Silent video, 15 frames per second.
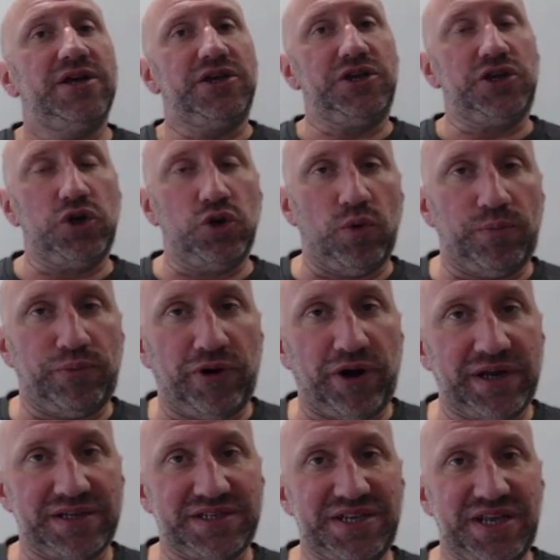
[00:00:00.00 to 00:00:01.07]
your
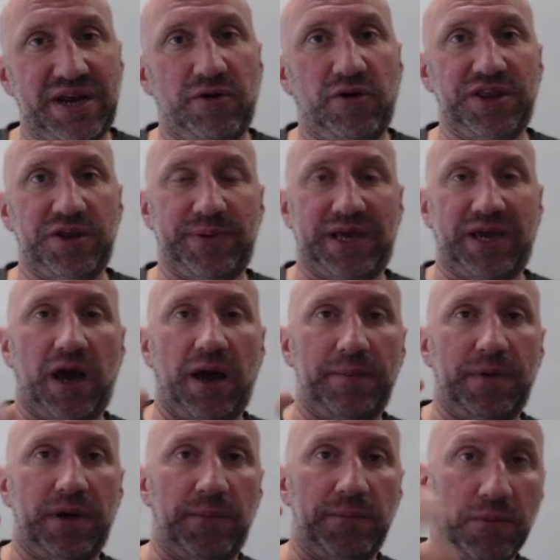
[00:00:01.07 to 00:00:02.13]
products then either
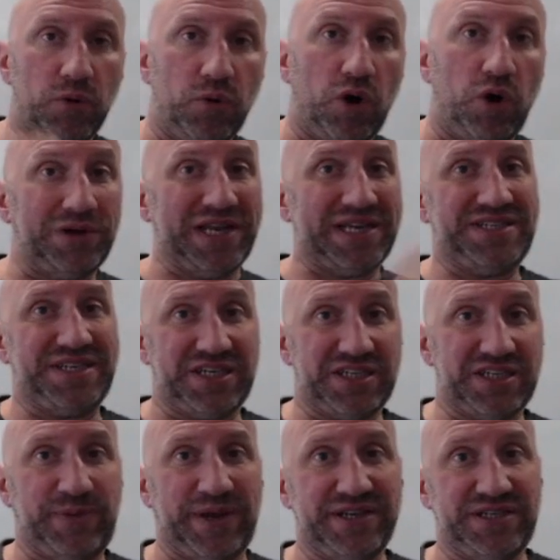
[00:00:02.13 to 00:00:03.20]
become more or less
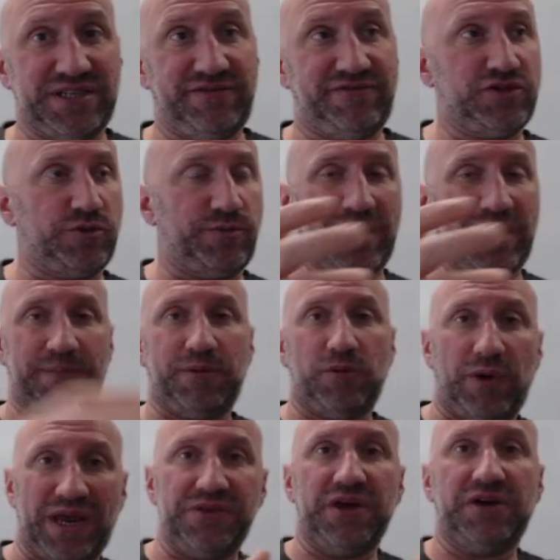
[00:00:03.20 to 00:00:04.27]
expensive to people
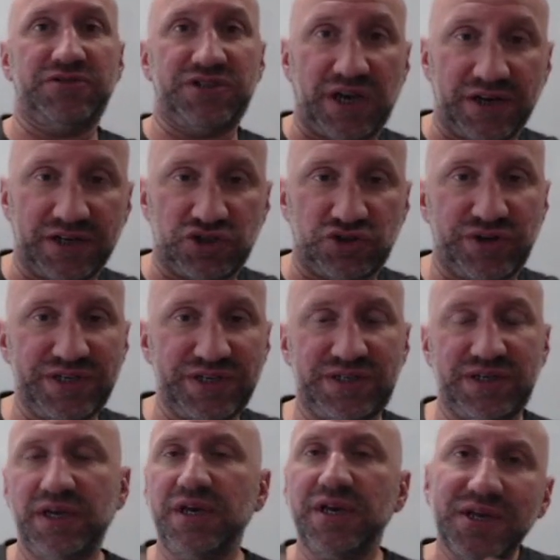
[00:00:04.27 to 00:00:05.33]
in those countries.
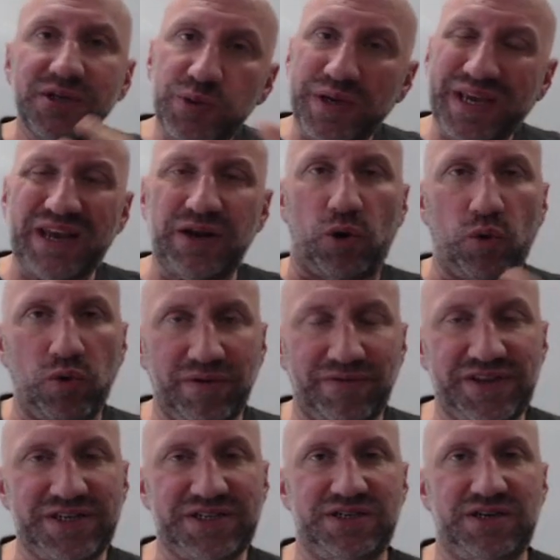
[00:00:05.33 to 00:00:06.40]
So again, all of
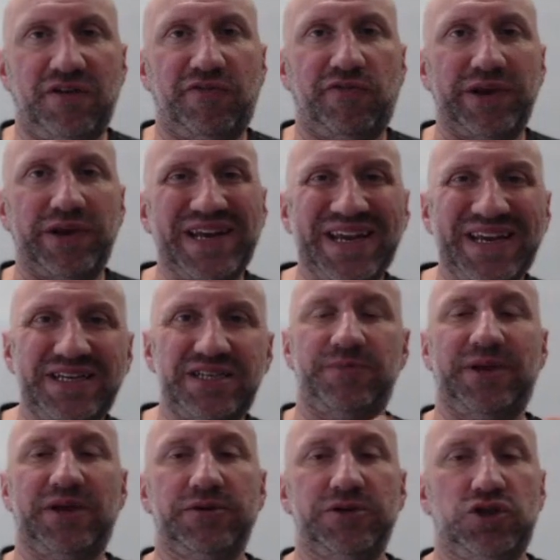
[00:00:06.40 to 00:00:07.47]
this stuff we need to be
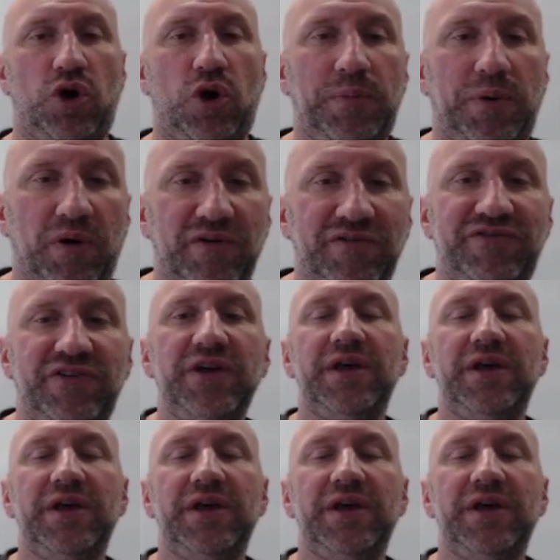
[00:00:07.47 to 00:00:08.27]
on top of